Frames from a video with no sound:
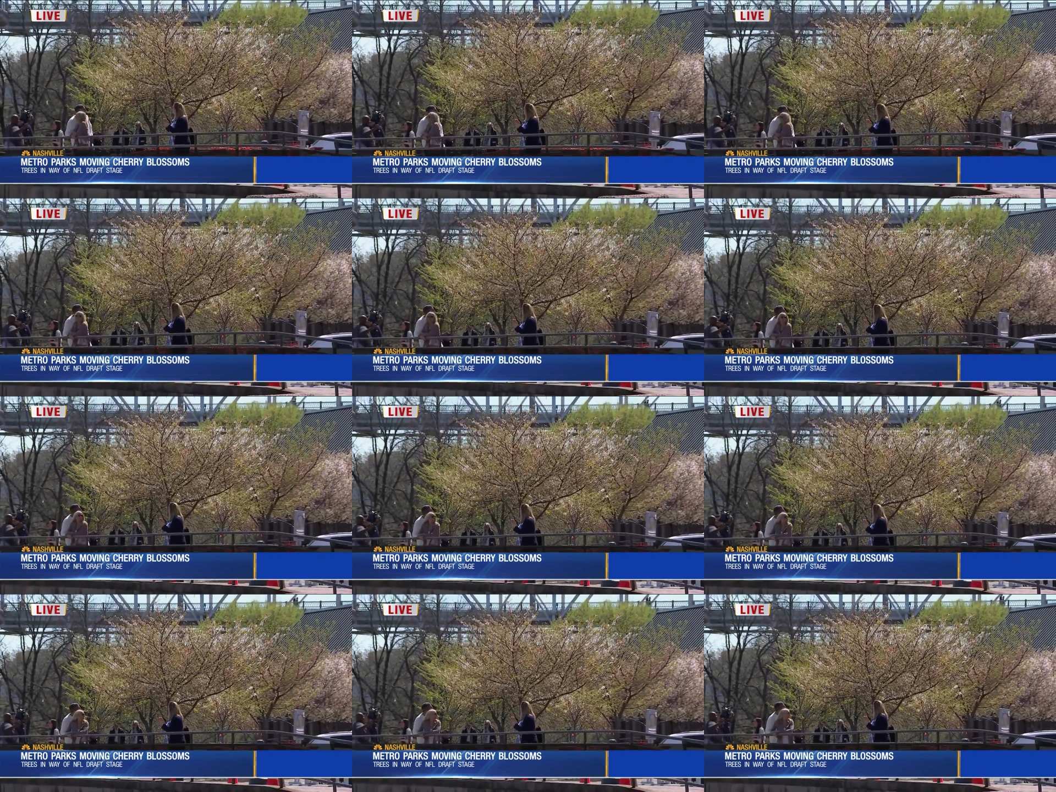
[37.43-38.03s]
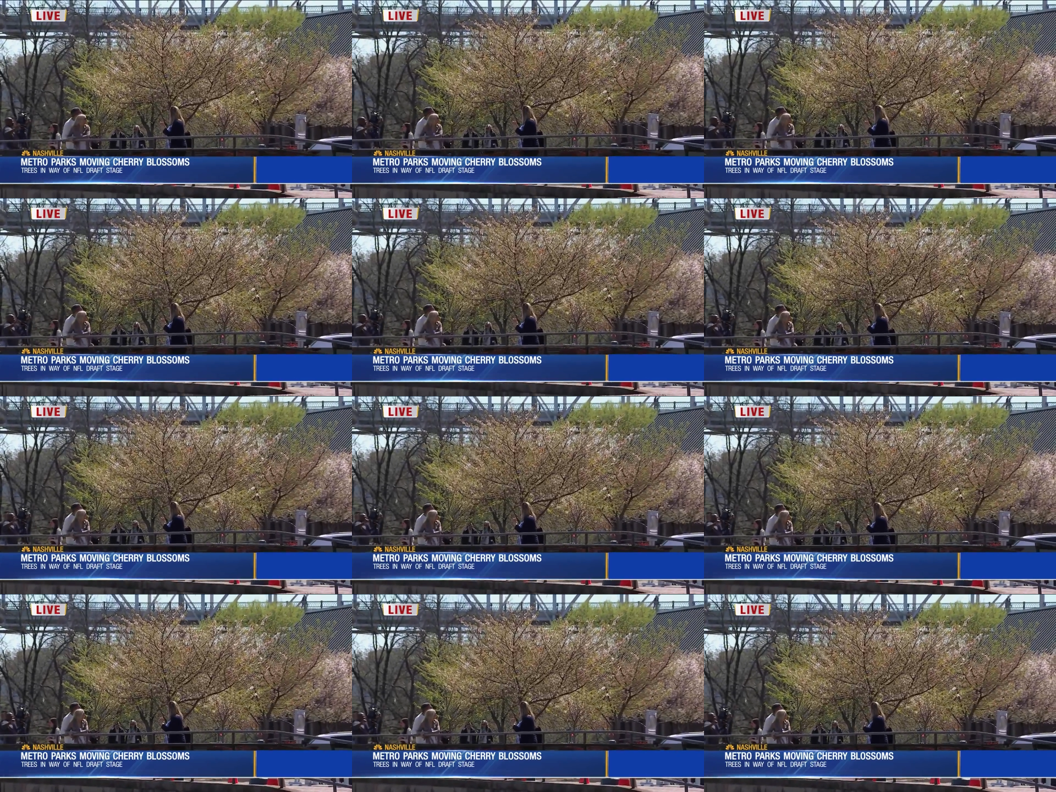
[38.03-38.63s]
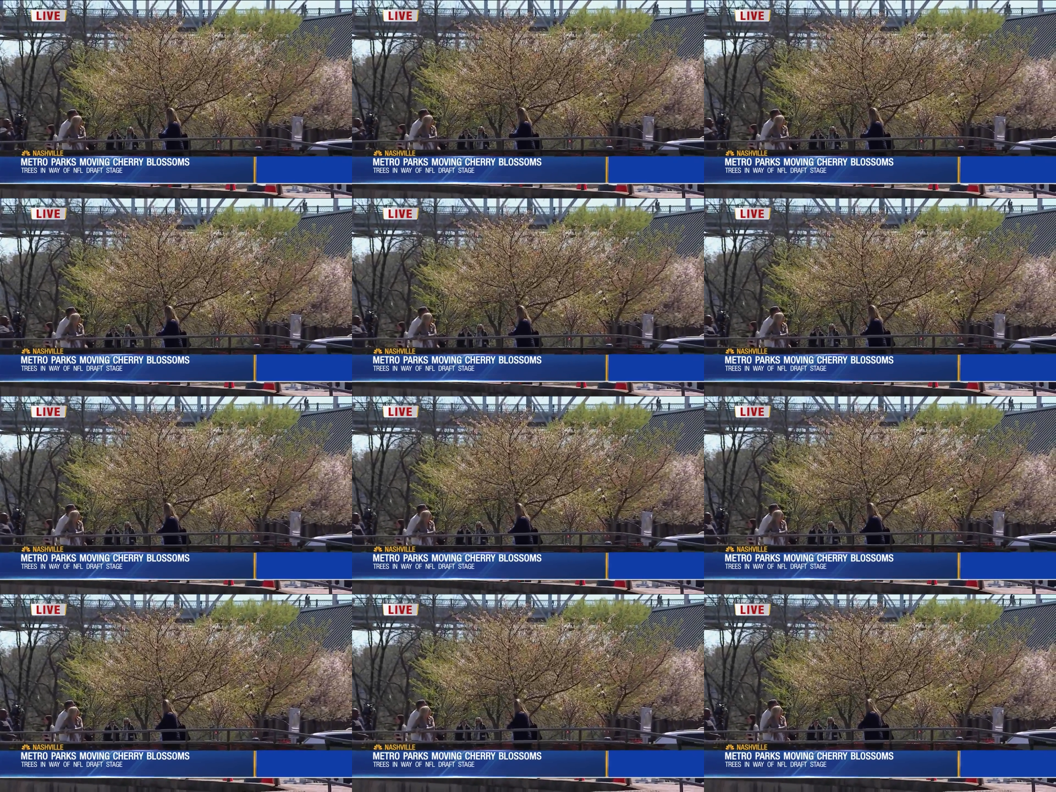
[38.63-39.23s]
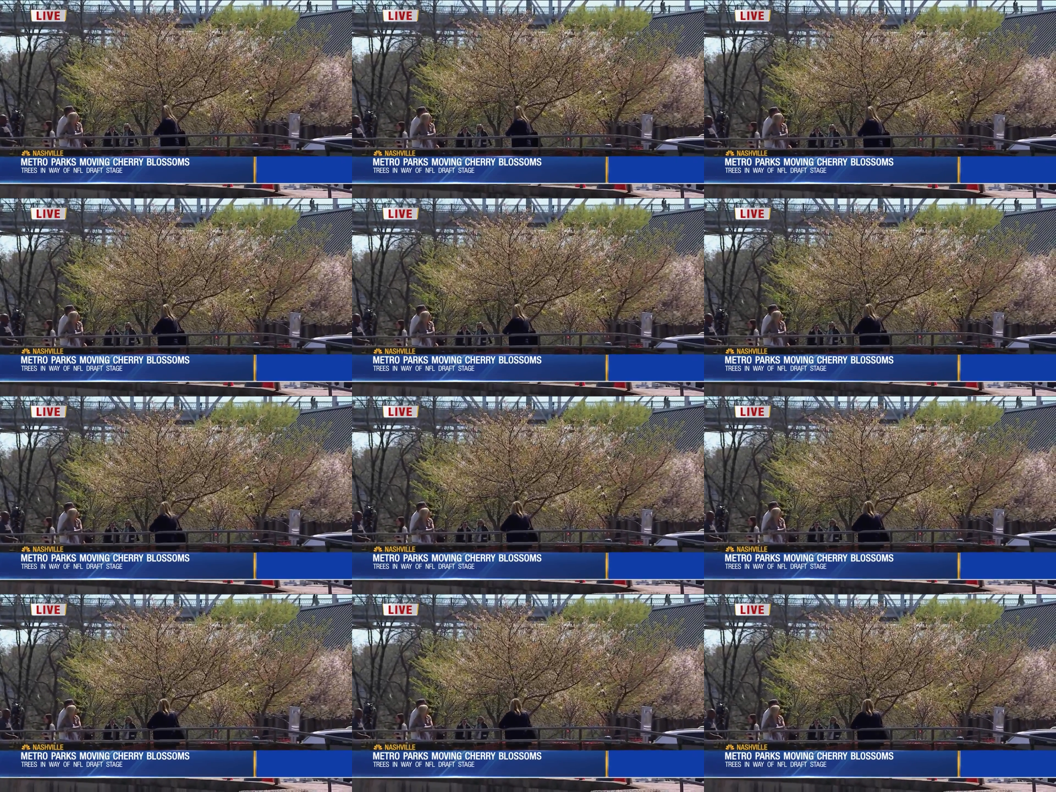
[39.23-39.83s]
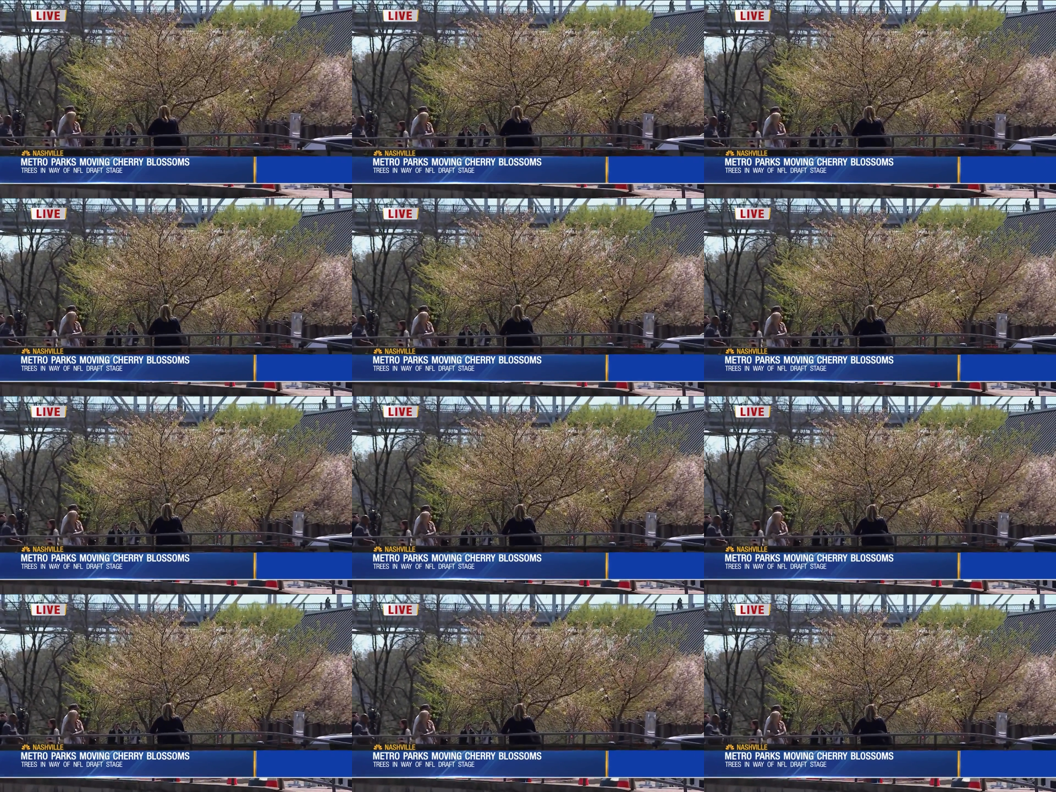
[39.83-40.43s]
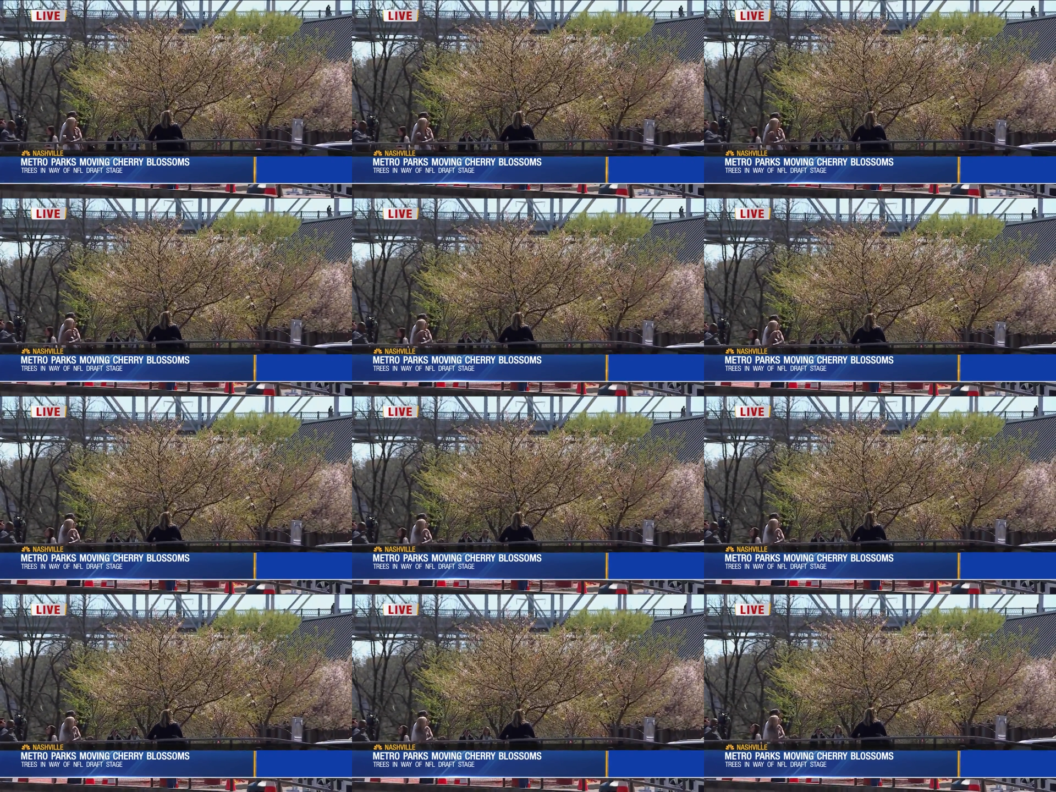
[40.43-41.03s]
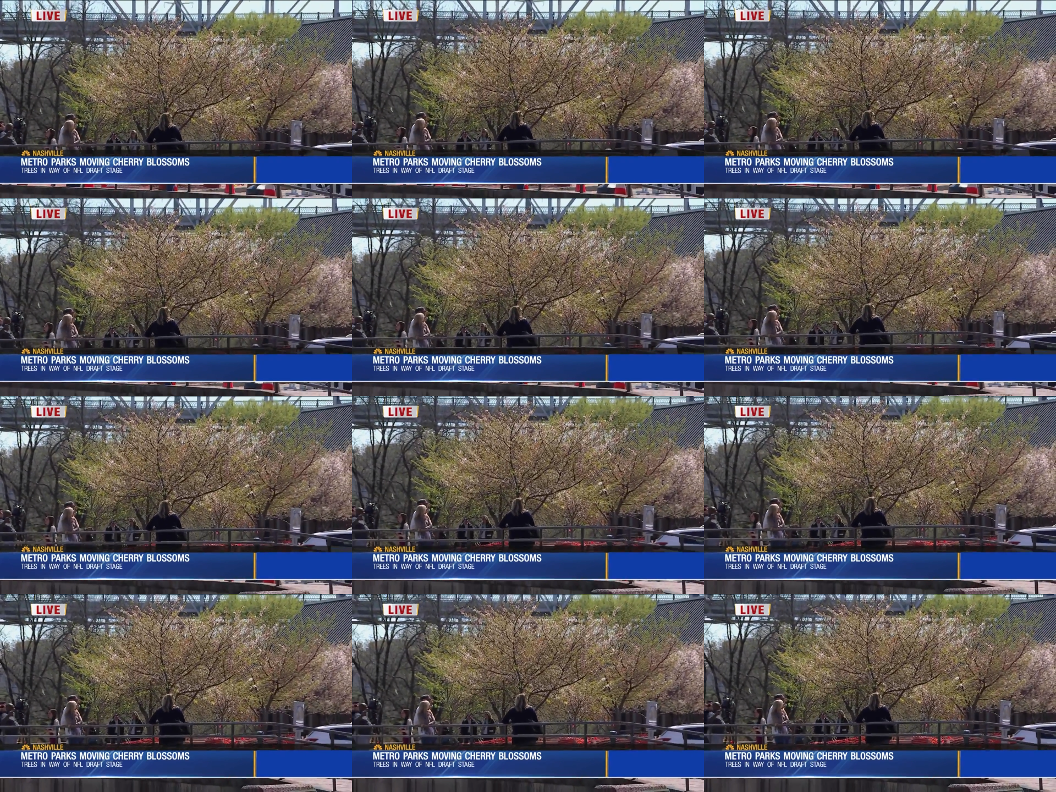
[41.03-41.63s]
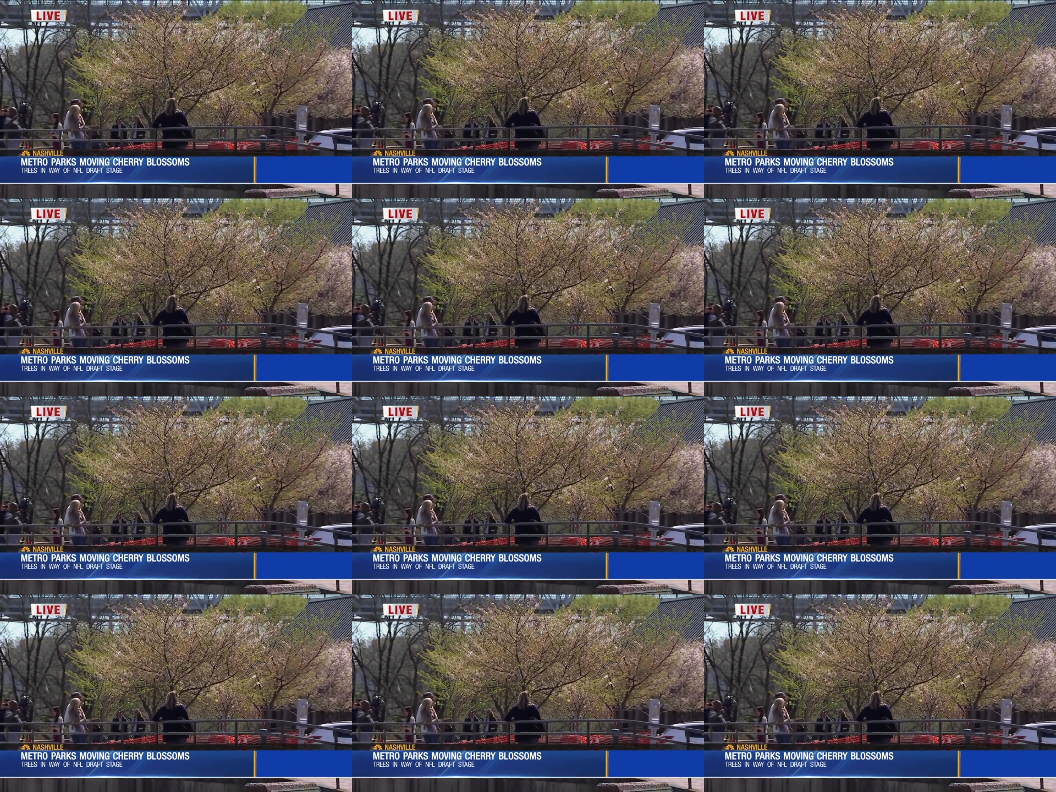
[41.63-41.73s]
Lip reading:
(no speaker visible)